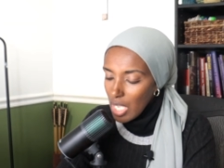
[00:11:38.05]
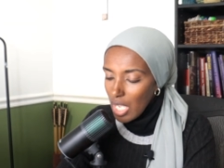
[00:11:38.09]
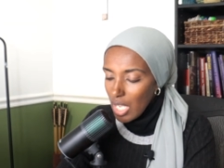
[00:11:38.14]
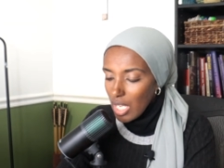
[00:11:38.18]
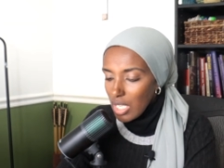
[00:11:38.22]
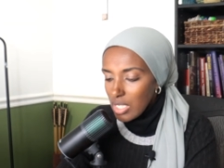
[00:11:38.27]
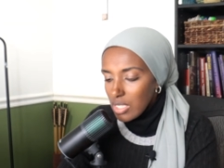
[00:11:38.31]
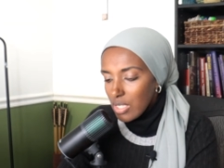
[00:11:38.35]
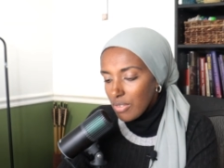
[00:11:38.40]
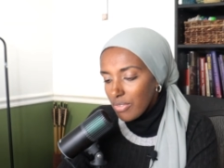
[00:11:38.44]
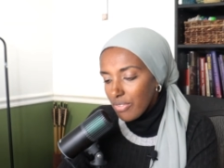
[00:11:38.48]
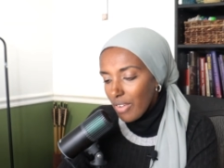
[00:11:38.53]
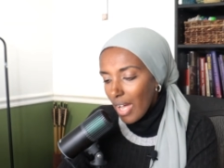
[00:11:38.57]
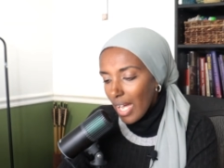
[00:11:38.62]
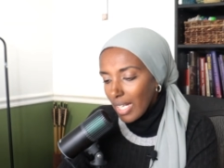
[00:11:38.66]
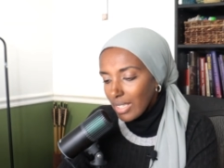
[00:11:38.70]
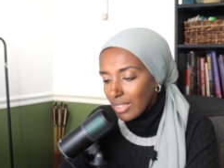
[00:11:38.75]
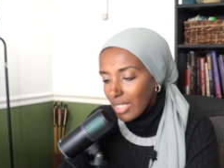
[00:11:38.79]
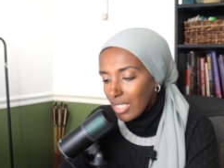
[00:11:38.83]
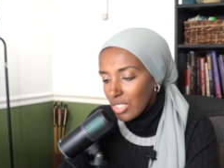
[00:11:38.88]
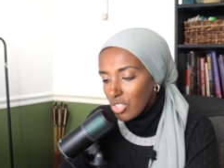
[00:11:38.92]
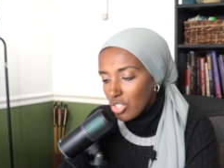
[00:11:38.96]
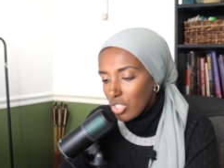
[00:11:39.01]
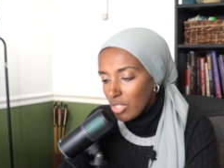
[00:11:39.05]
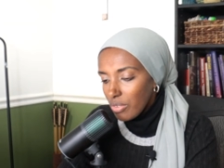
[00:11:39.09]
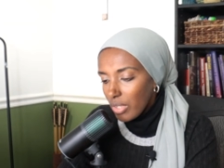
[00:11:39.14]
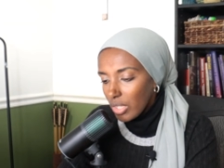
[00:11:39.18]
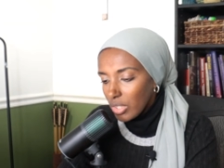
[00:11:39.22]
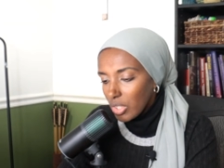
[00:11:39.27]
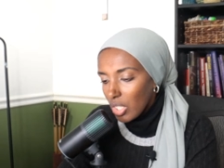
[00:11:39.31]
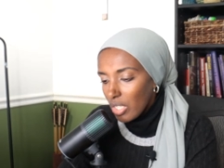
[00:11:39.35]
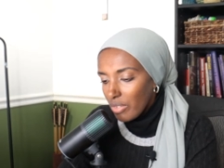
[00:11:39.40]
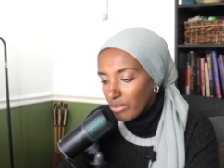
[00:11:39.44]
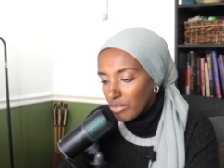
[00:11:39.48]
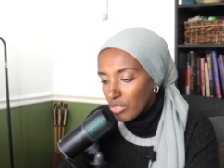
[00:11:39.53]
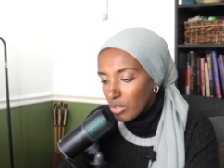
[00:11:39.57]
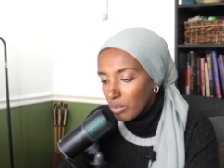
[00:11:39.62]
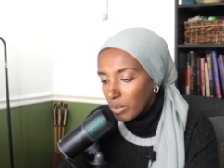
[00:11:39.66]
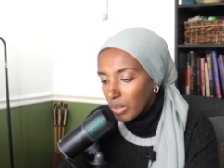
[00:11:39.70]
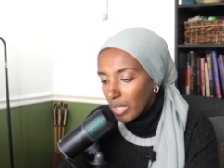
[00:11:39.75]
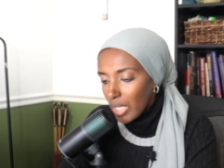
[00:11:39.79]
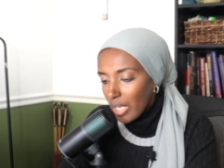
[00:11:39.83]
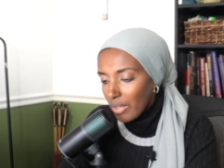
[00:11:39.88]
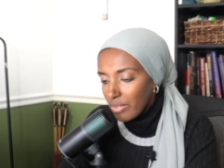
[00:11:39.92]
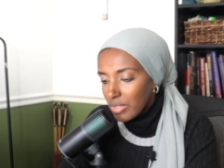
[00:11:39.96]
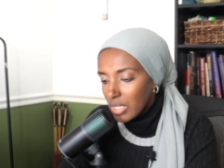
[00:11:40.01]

is the fact that she felt comfortable enough